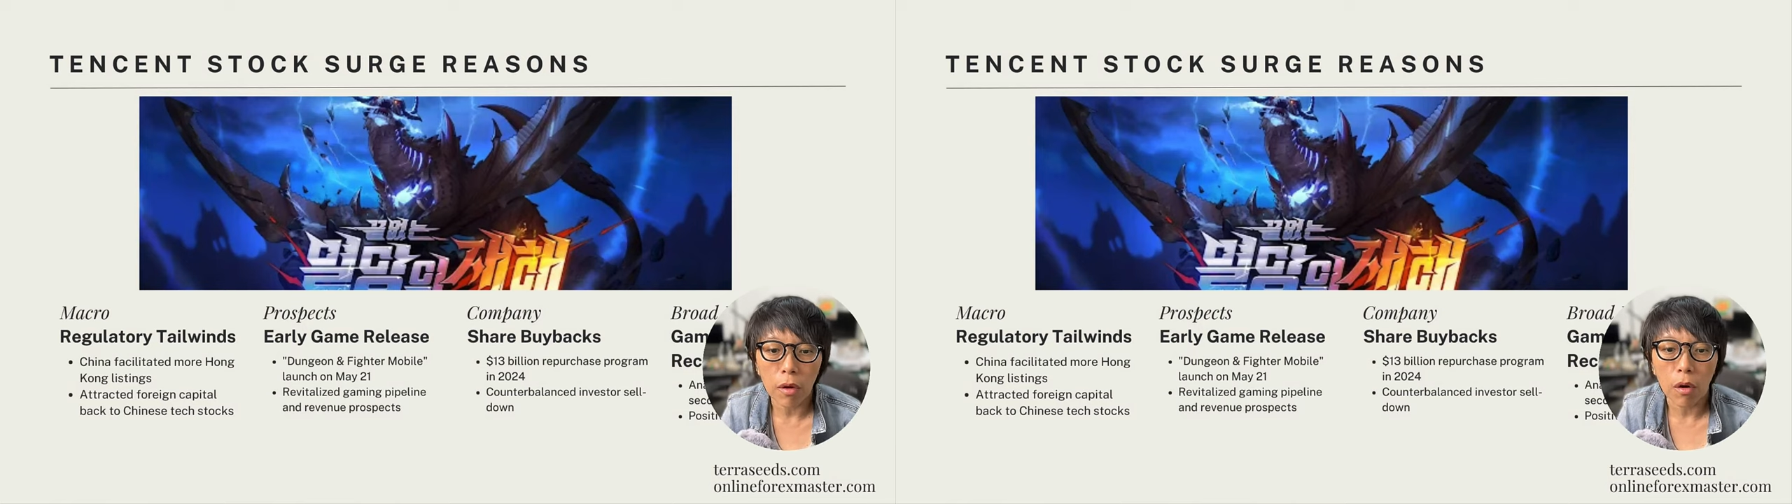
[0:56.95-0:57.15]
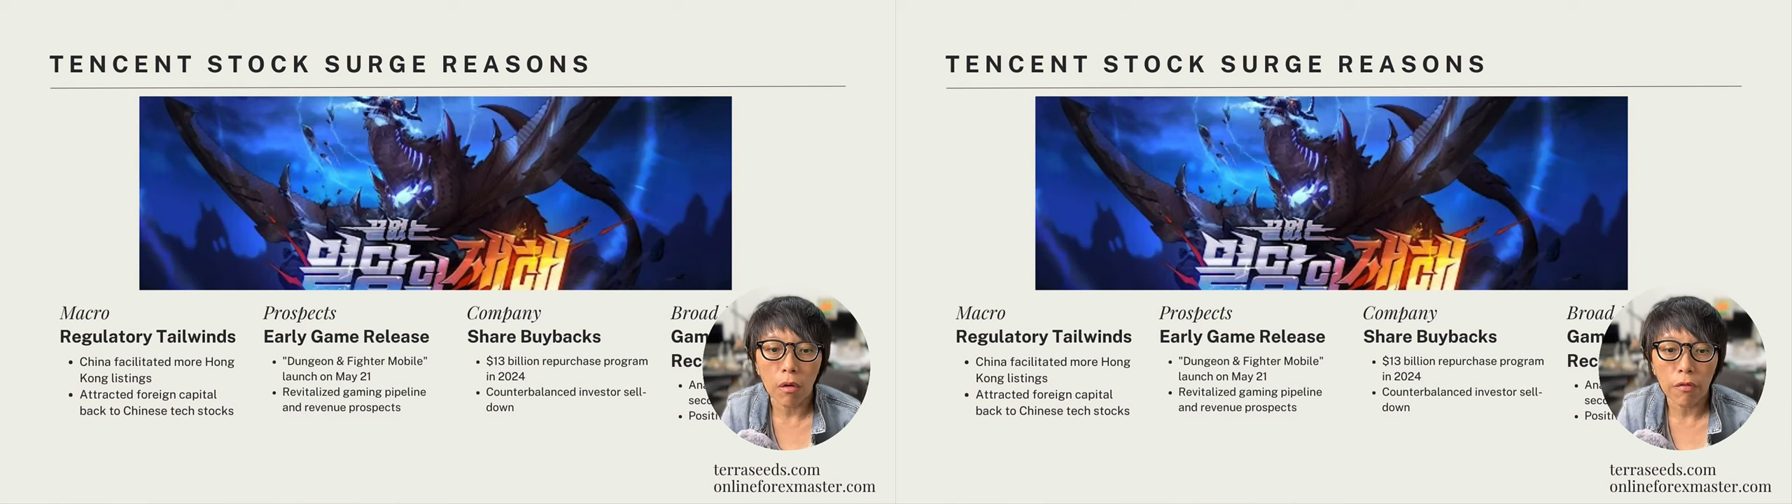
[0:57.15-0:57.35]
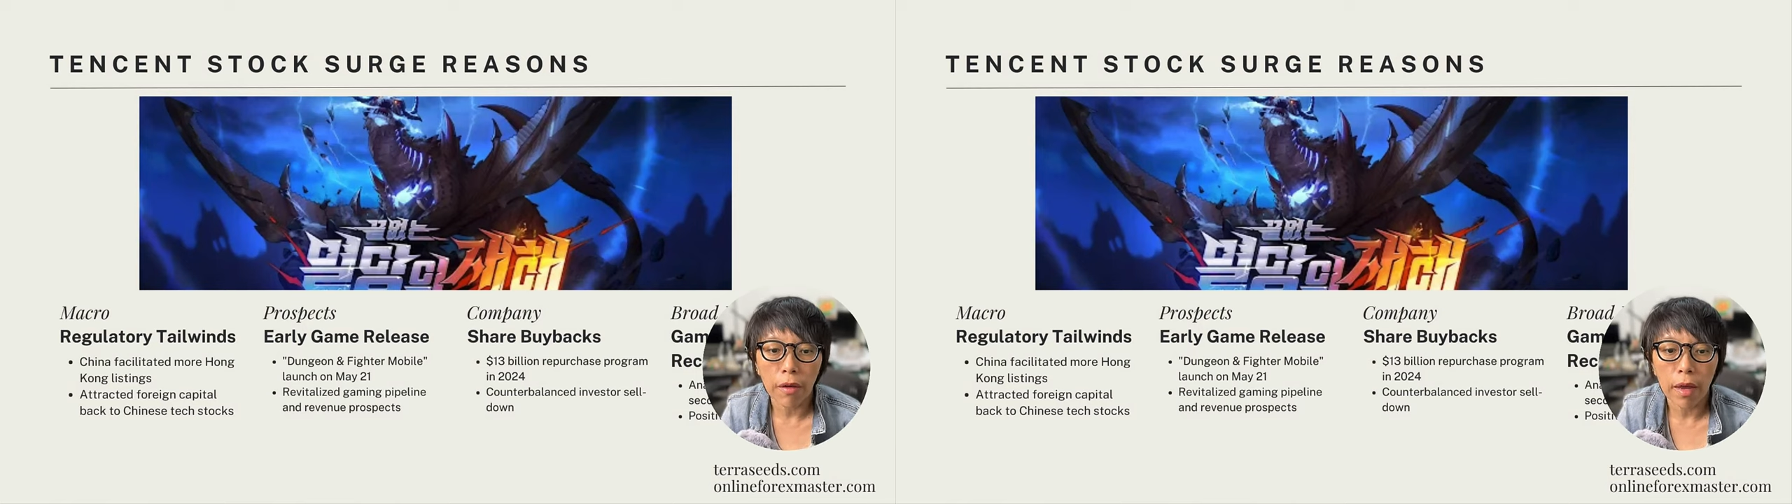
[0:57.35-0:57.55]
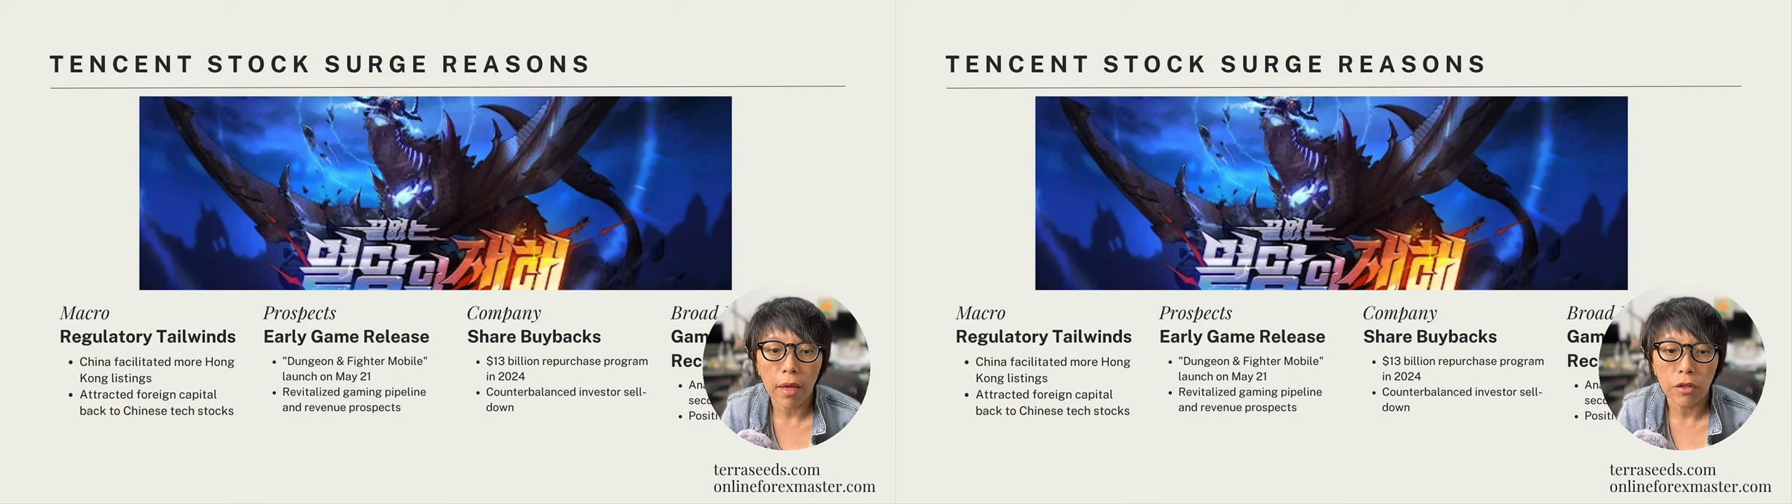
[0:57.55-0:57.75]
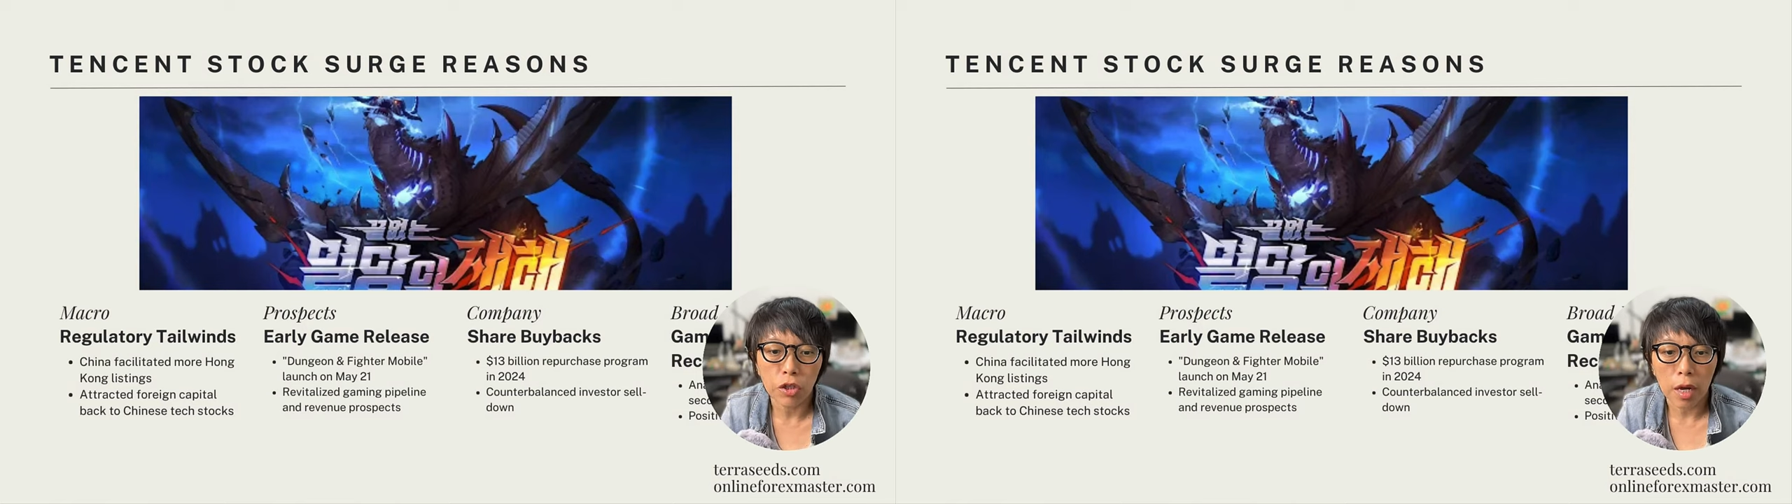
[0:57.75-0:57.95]
of
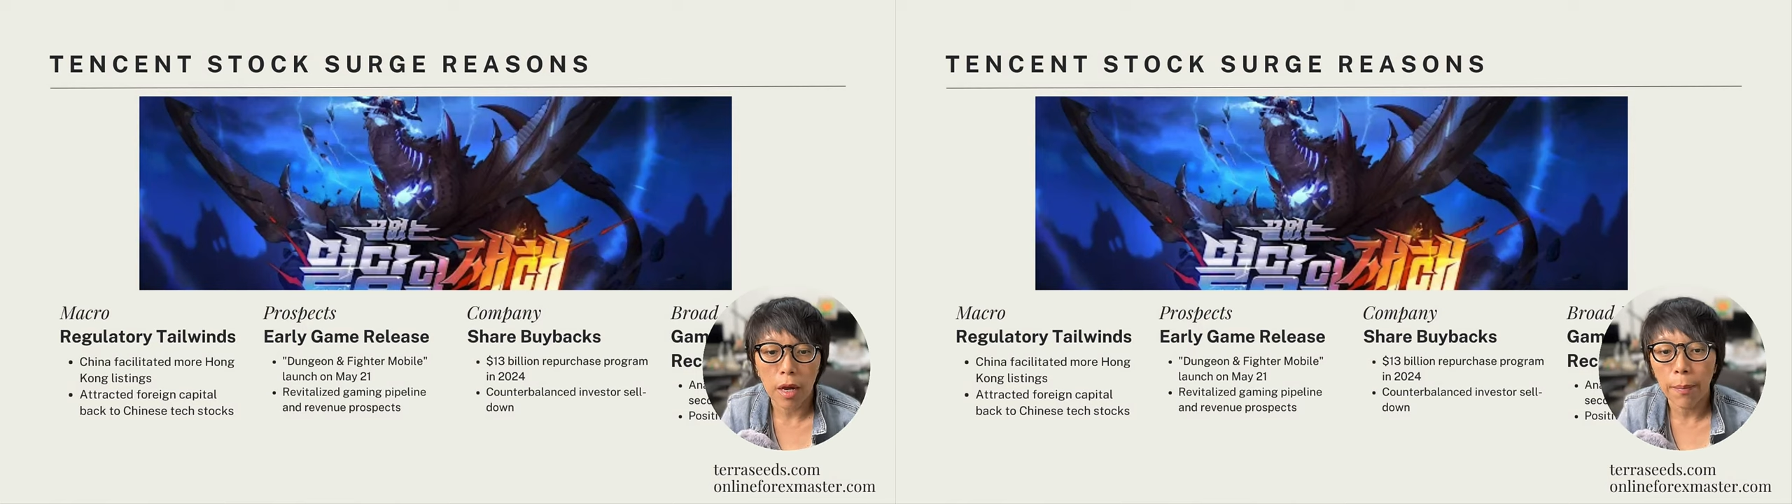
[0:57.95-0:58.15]
a share